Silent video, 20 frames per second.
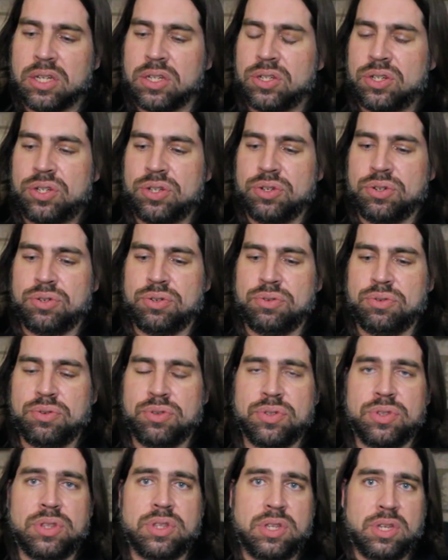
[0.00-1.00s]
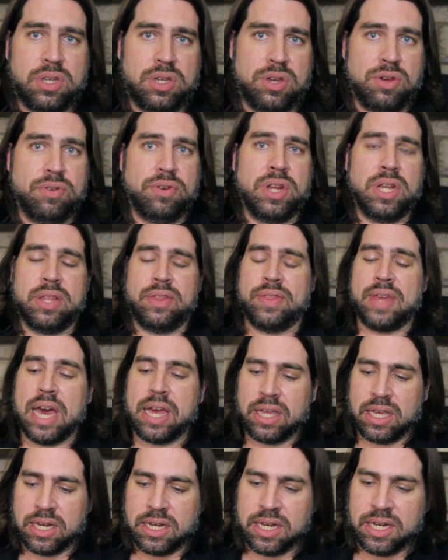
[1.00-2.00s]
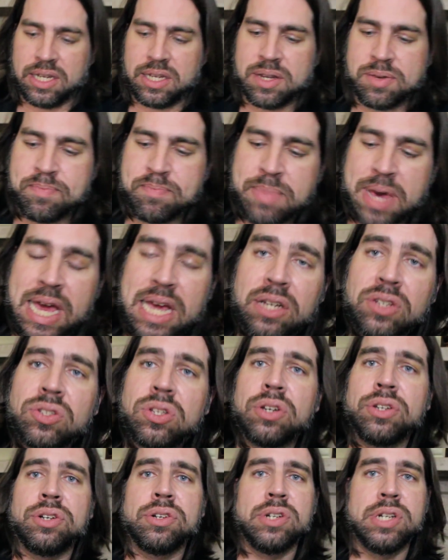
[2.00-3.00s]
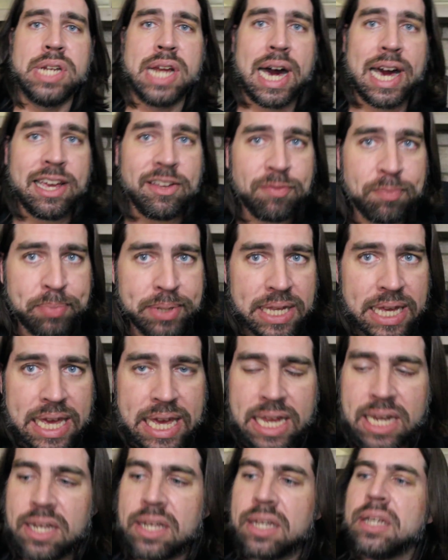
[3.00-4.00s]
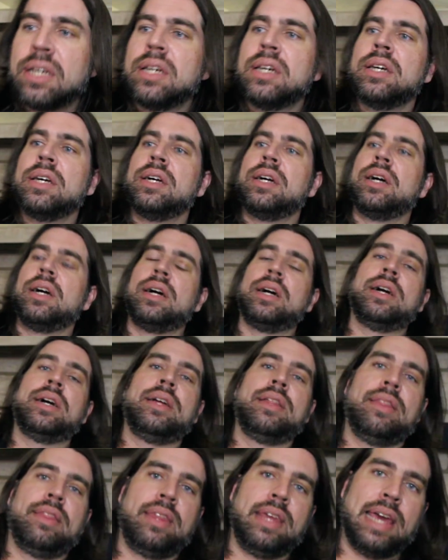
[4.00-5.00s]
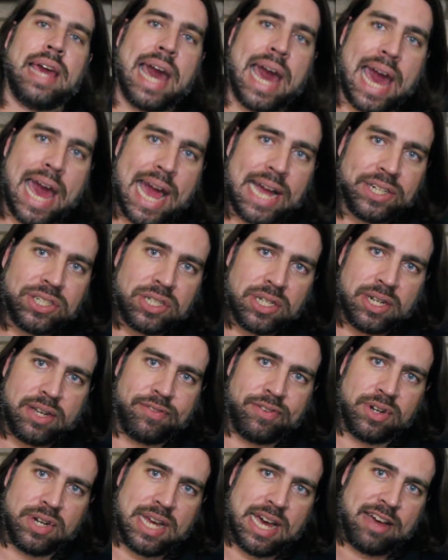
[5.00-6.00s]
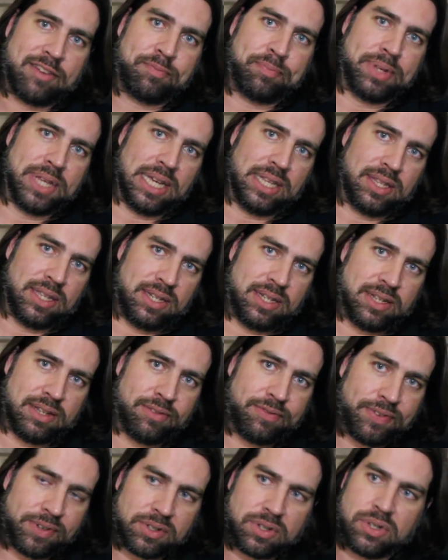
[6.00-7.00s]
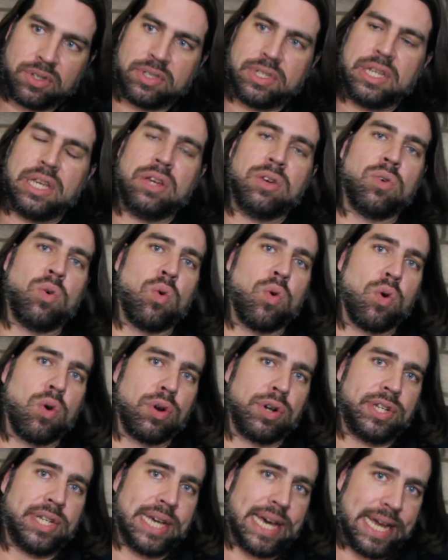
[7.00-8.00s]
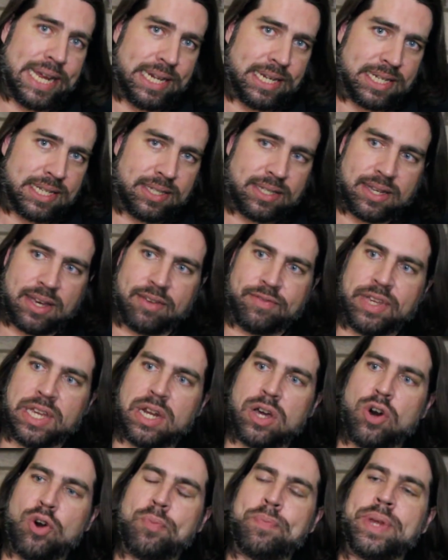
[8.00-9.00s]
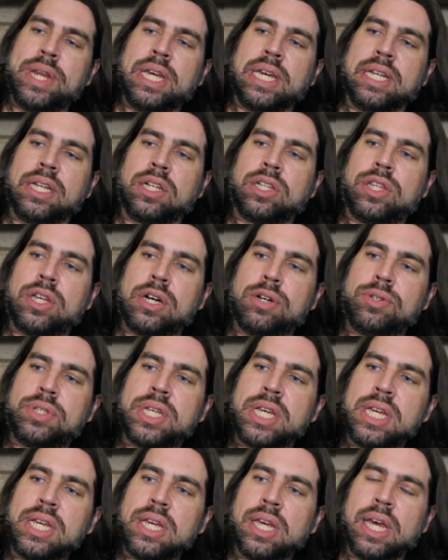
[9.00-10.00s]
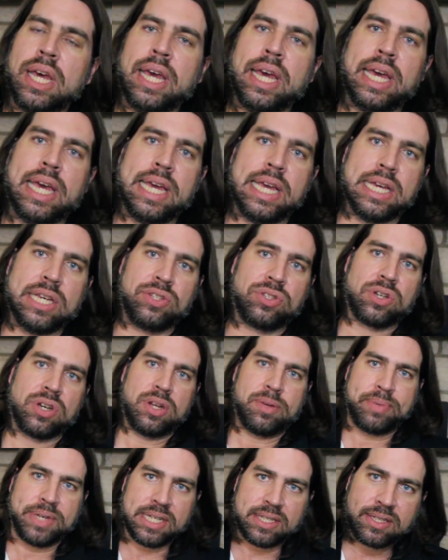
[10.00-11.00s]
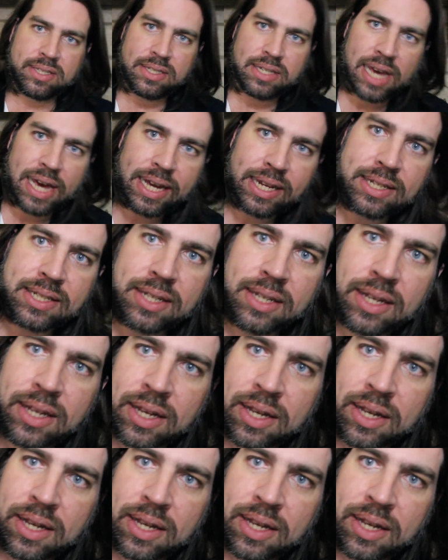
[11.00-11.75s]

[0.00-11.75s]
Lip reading: to the union that you need to make. So your knife blade, the action of your knife blade, the difficulty or tightness of it opening and closing is going to be set